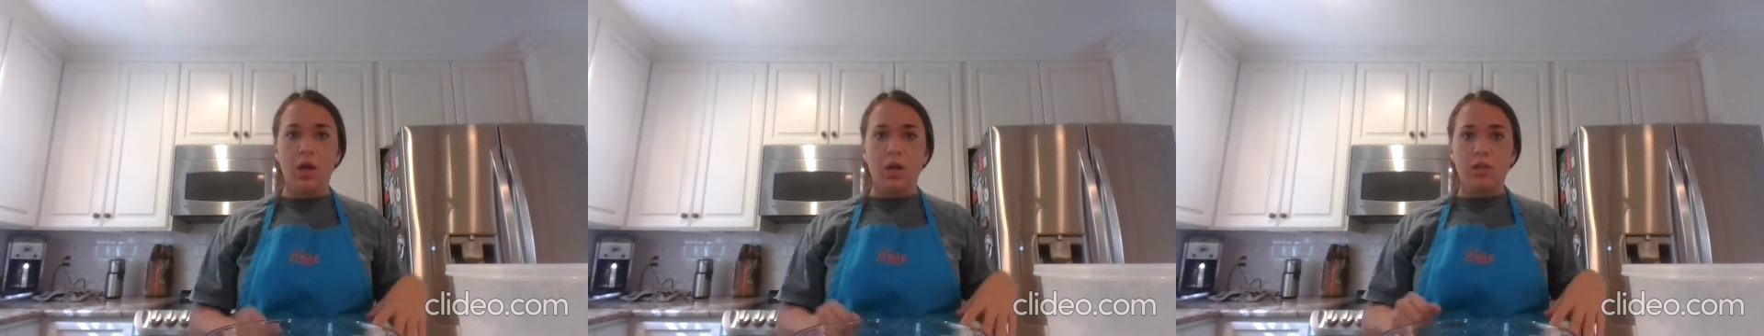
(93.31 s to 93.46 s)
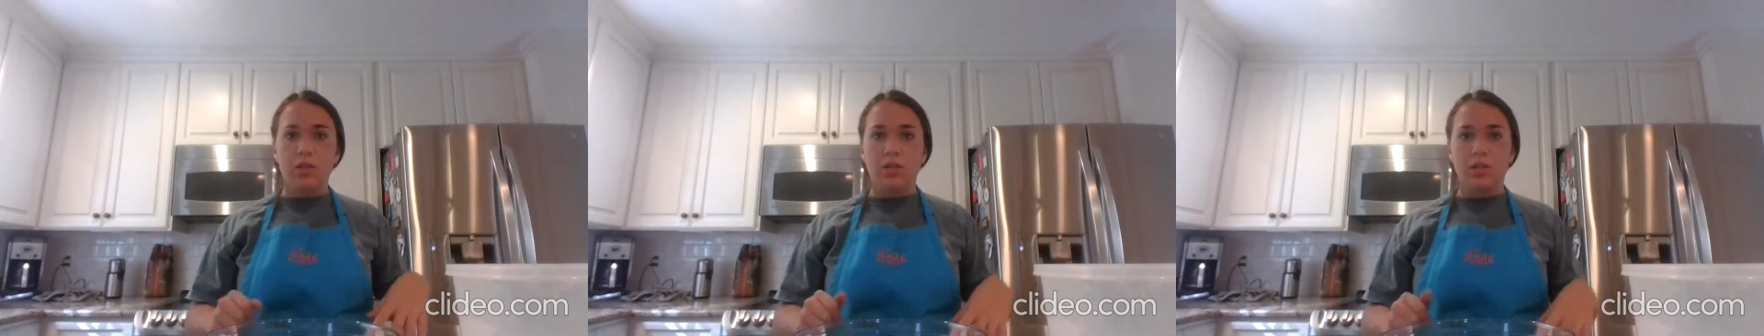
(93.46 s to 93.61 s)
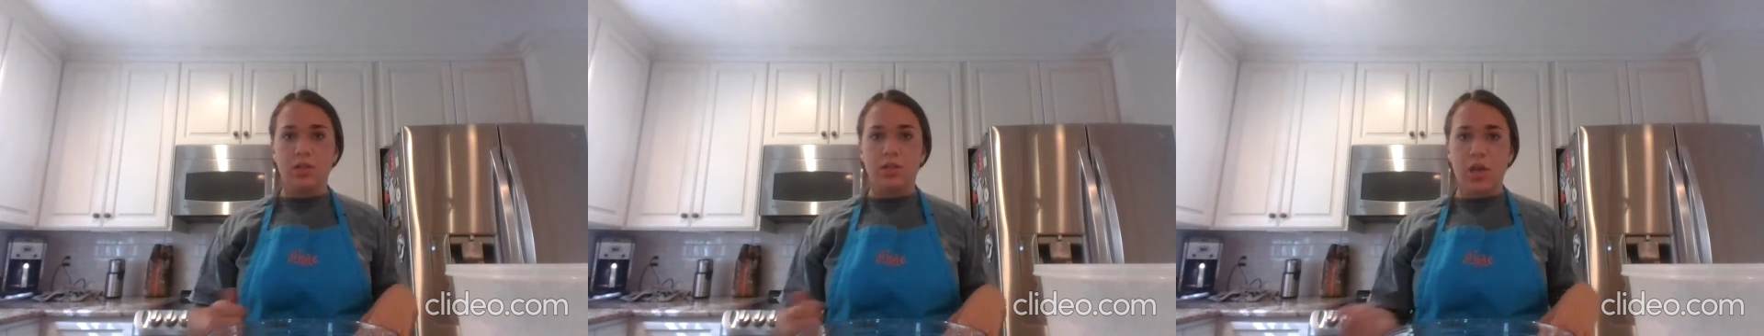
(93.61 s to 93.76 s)

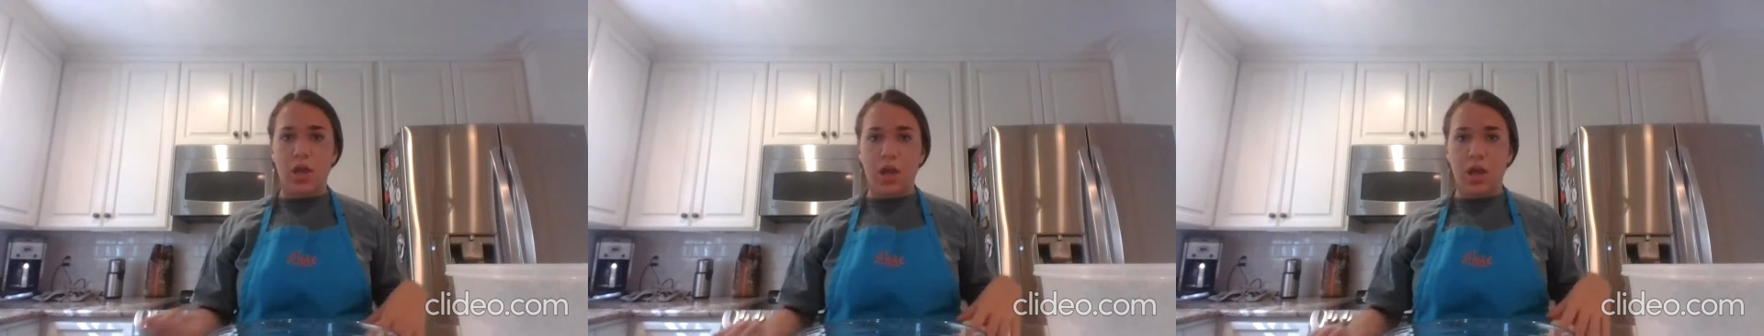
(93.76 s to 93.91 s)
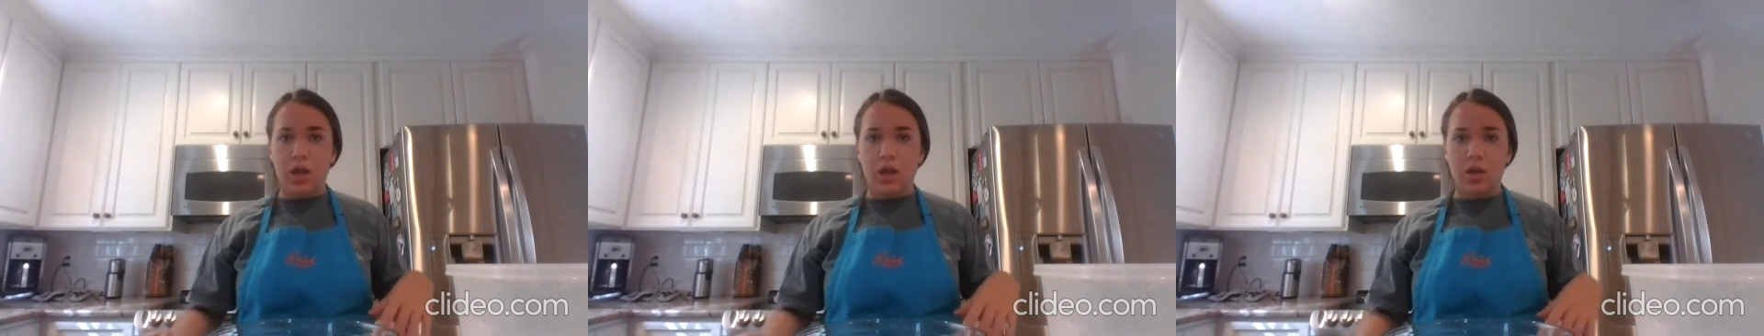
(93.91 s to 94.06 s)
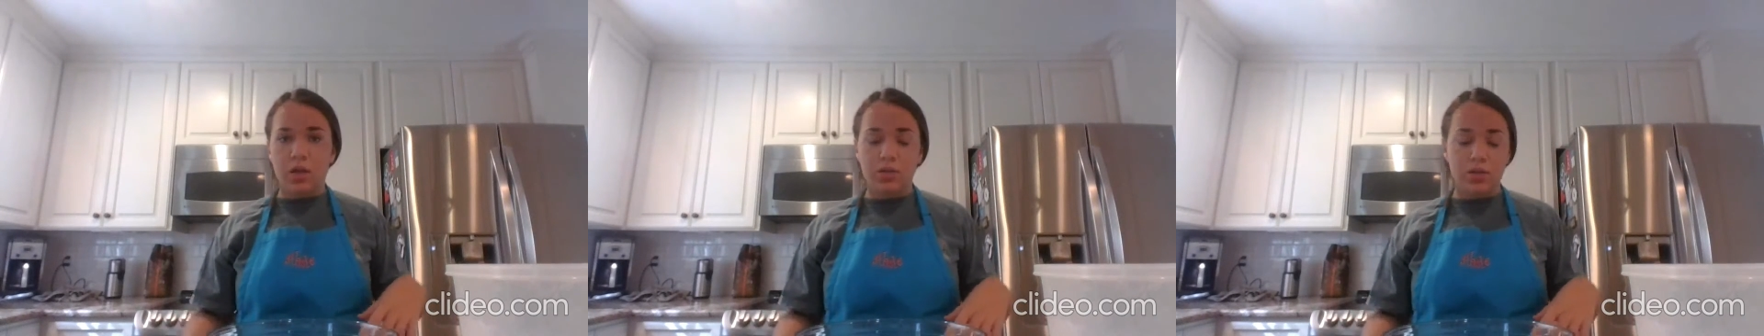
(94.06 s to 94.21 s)

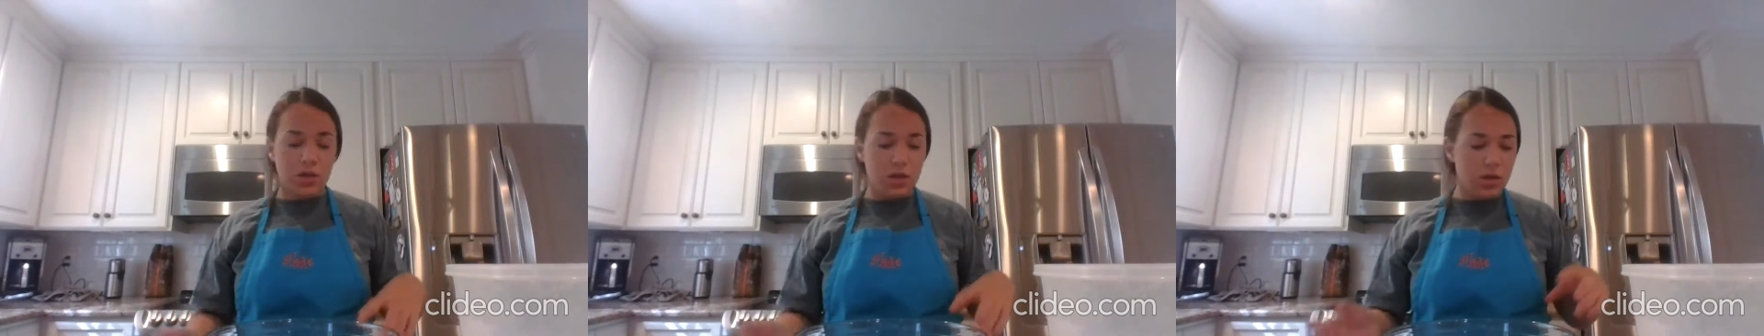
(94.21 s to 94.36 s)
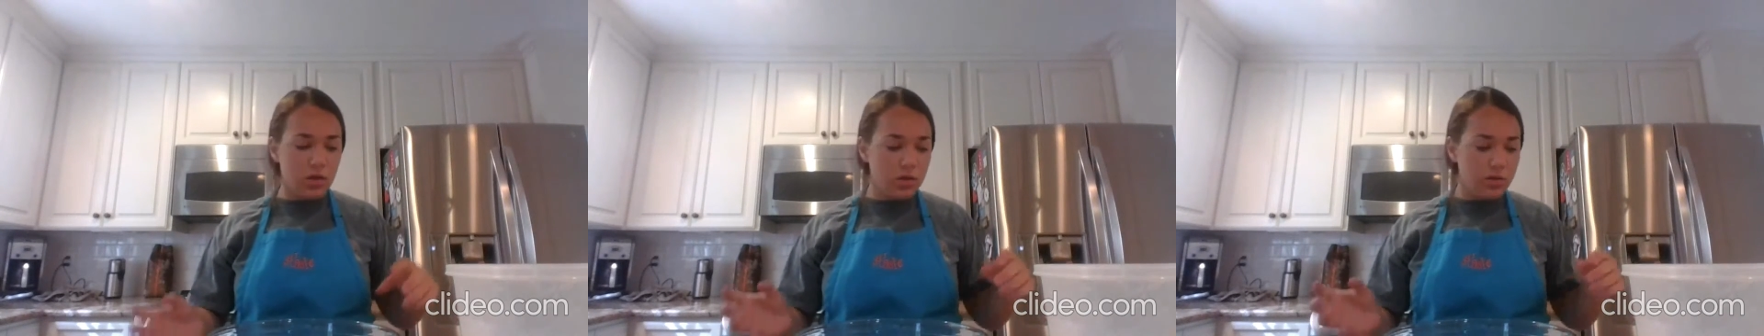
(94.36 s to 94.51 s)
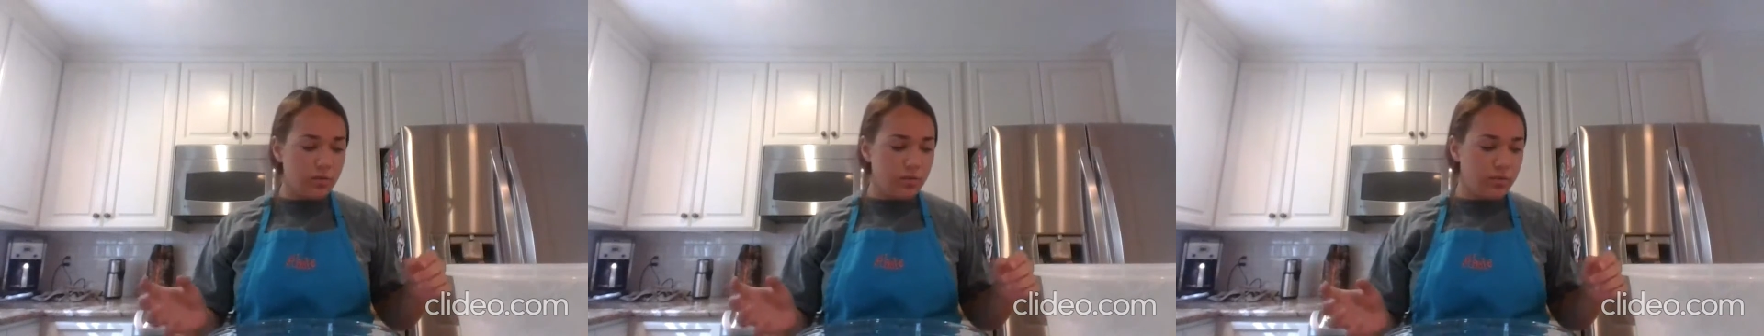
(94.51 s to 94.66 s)

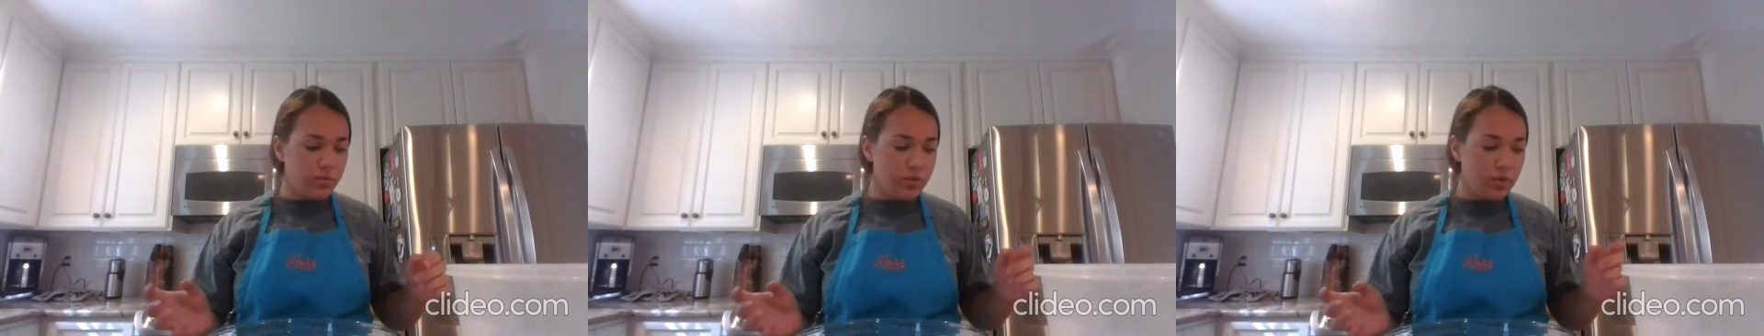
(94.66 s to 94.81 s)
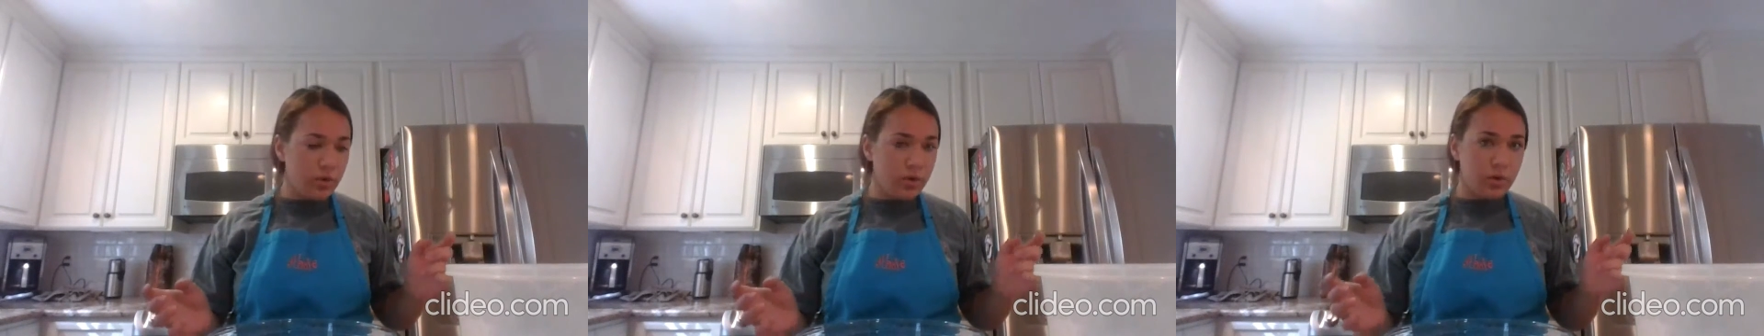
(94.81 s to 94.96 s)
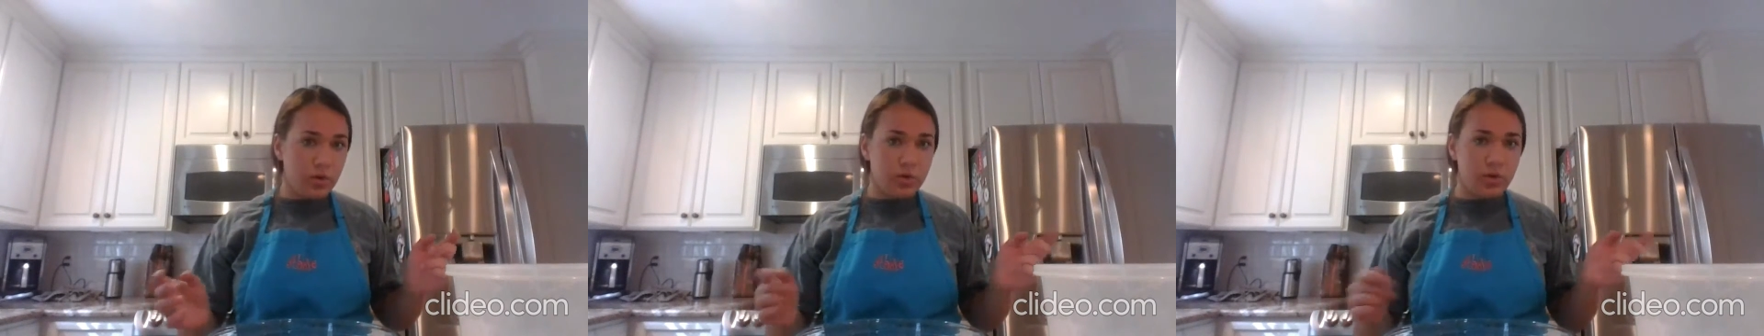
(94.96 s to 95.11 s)

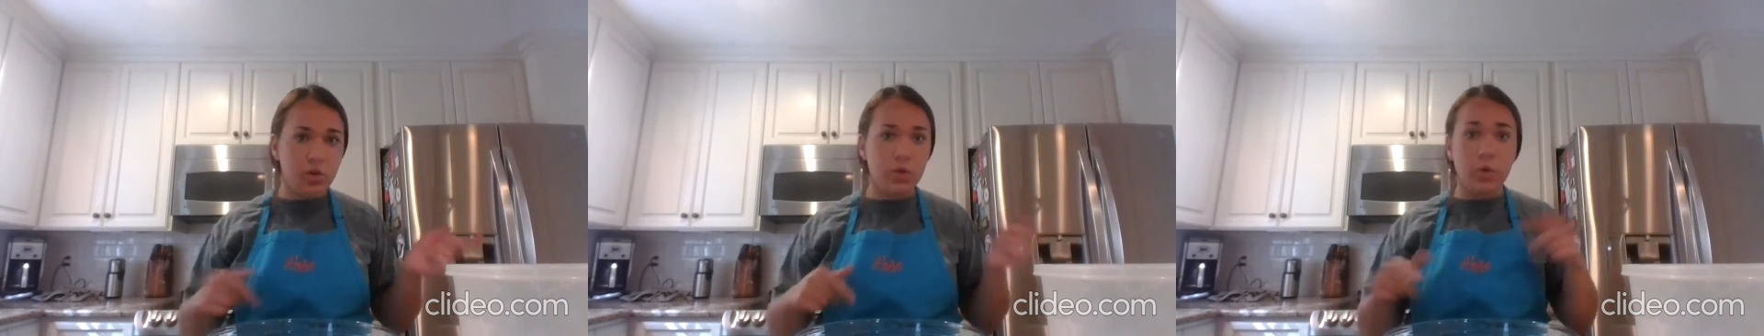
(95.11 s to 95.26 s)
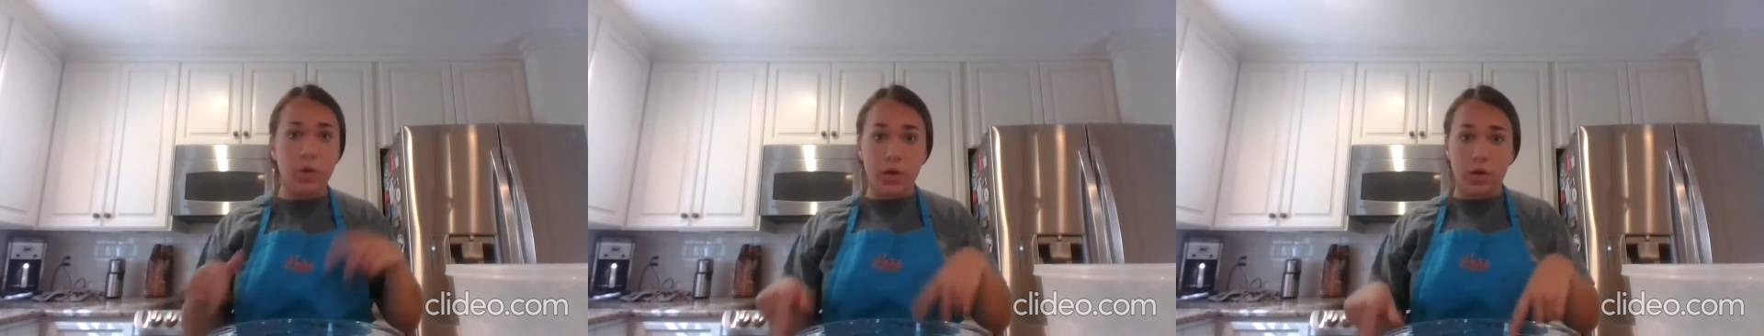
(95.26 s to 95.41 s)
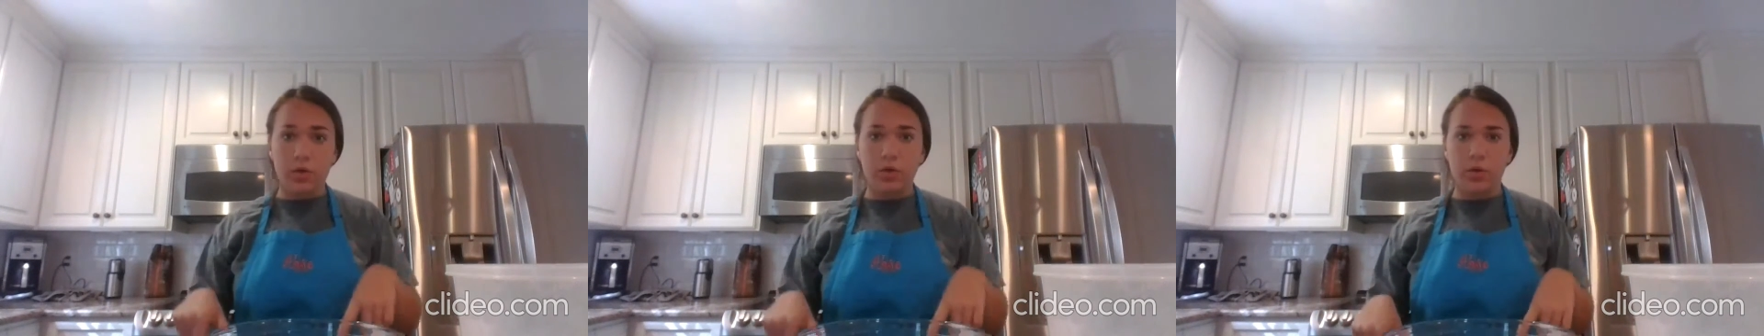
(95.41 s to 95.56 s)
to
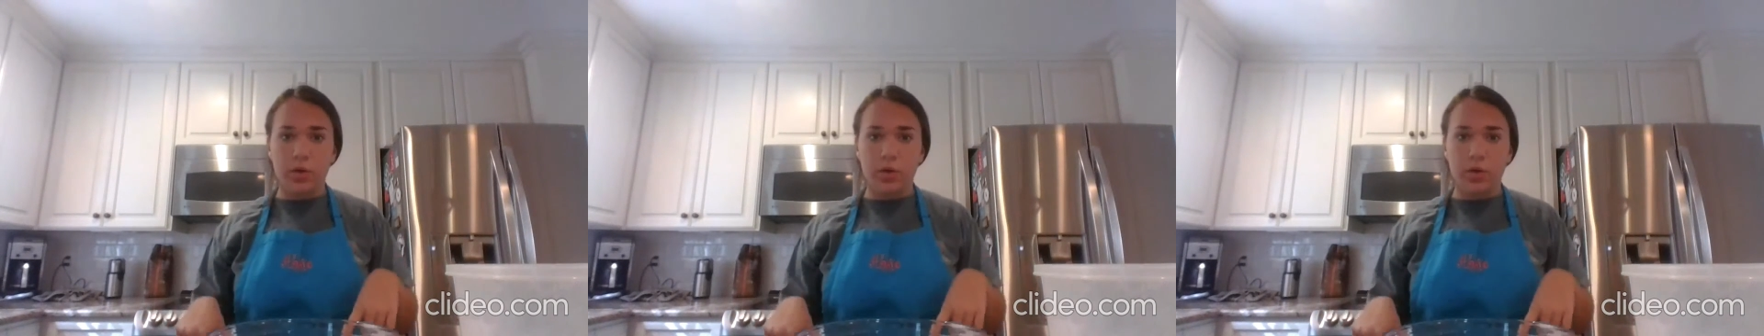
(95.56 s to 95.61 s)
a